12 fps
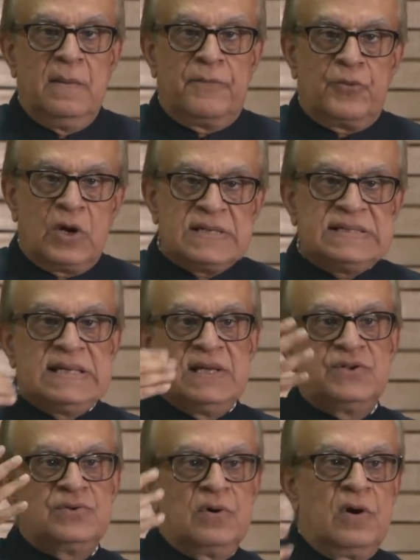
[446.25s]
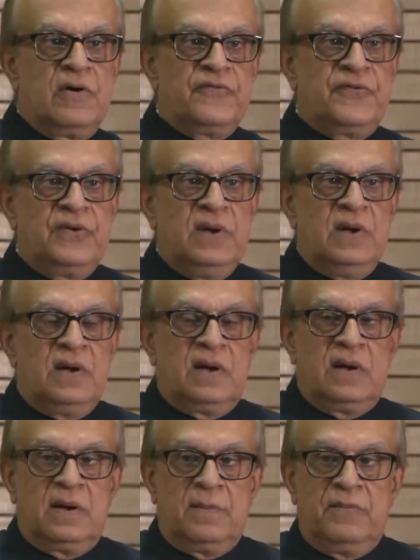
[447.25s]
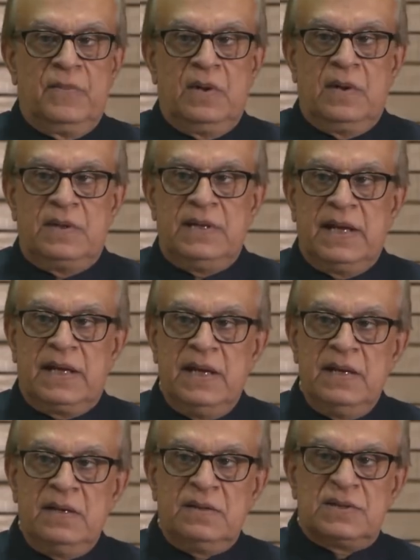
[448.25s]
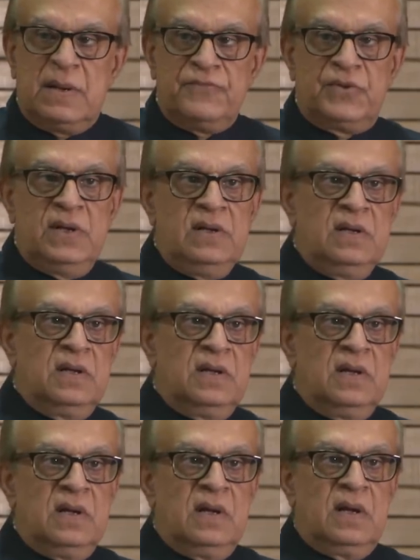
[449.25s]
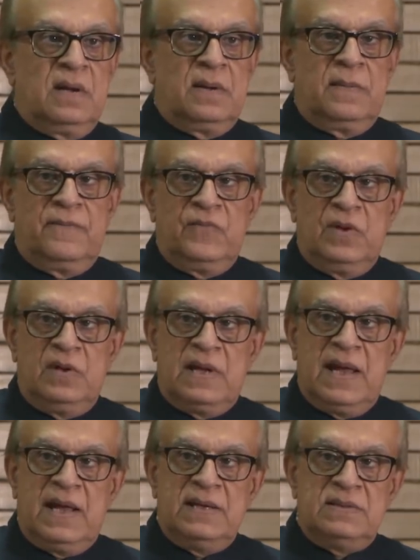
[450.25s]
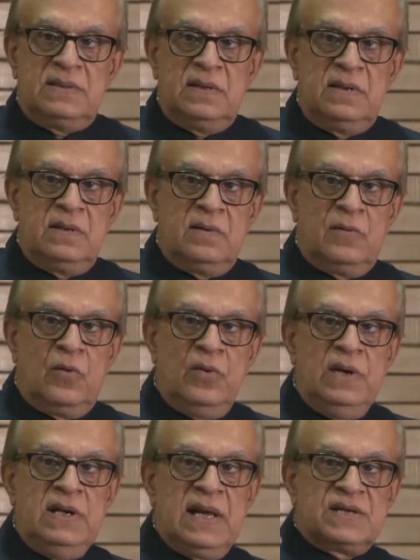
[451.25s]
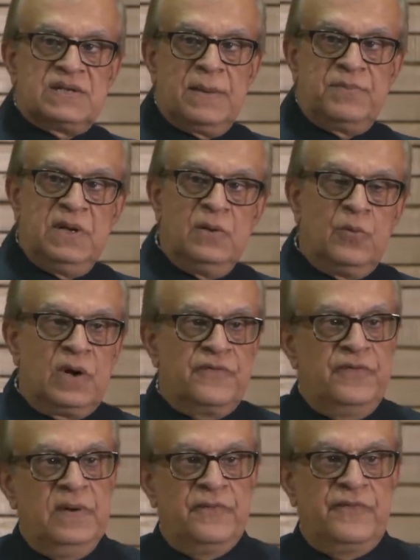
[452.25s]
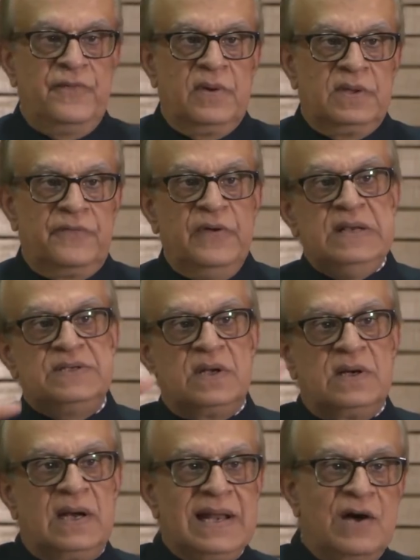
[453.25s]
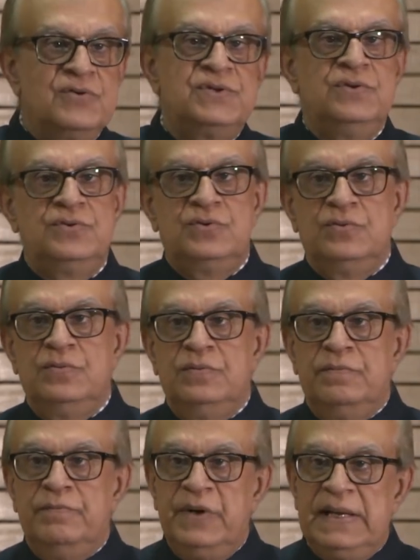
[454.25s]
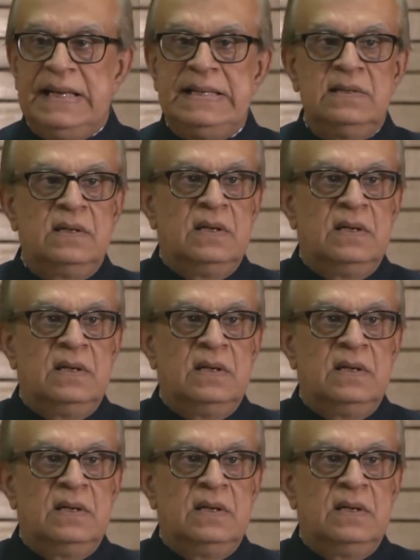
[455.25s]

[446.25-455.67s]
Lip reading: process of taking something and only accepting what the filter allows you to bring in,